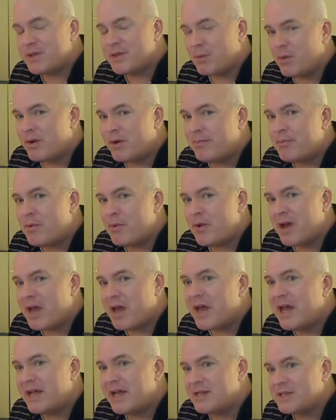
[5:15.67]
the
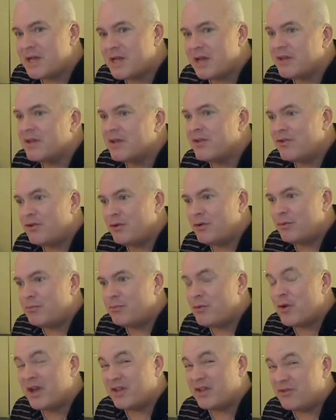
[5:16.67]
1.8s, and the
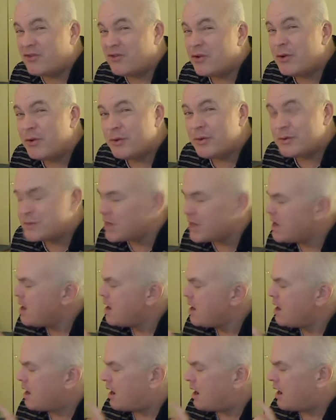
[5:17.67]

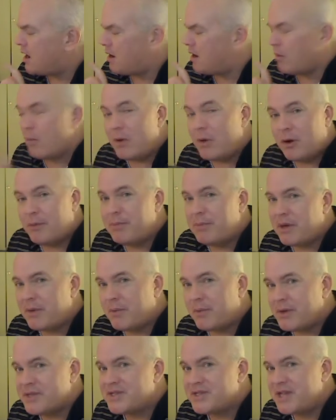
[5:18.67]
2.2s will be
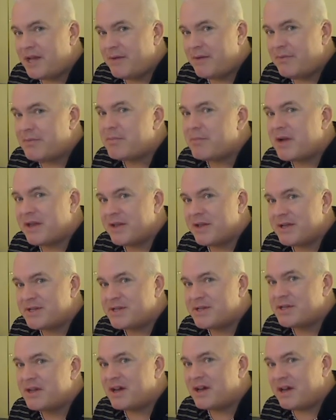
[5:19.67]
received by
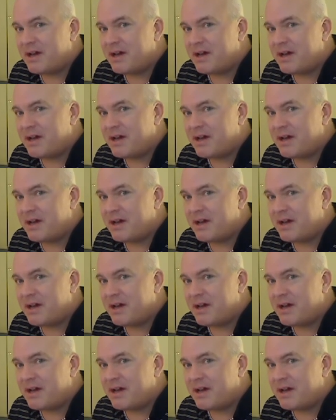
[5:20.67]
this